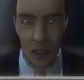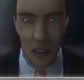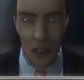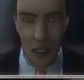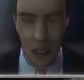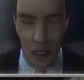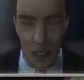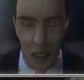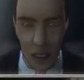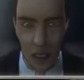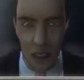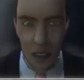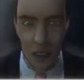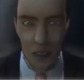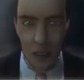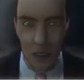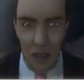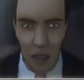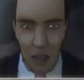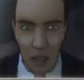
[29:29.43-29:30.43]
The game is
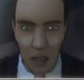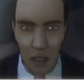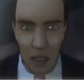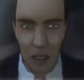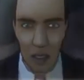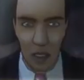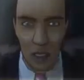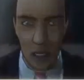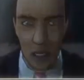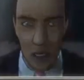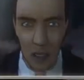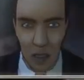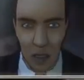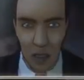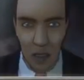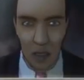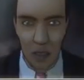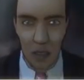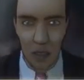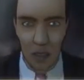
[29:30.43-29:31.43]
kind of
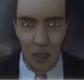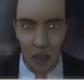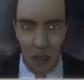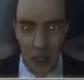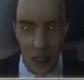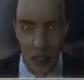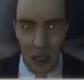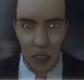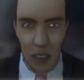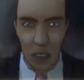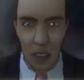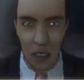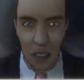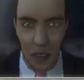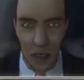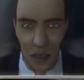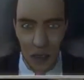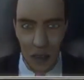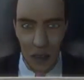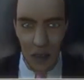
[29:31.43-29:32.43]
aggravating before
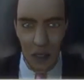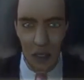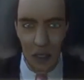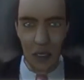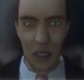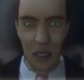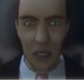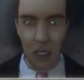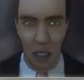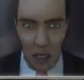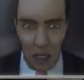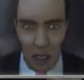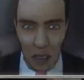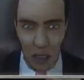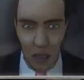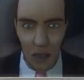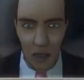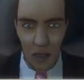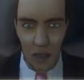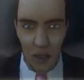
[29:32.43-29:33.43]
you get a
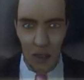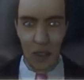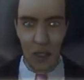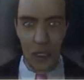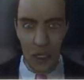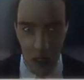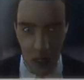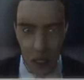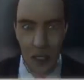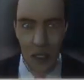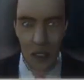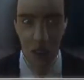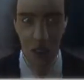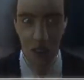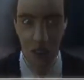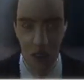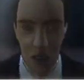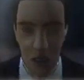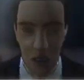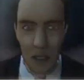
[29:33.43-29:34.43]
few
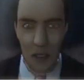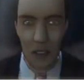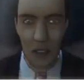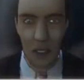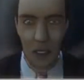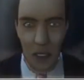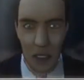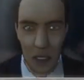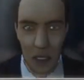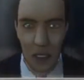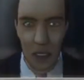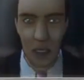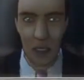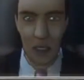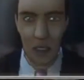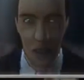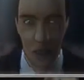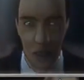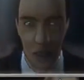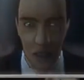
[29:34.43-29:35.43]
backpacks.
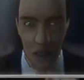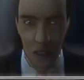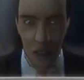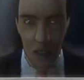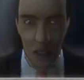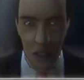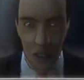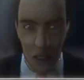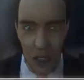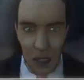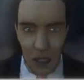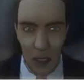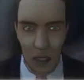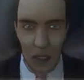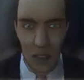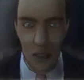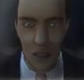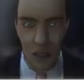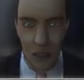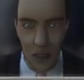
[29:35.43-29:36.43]

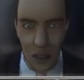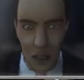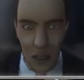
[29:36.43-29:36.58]
So,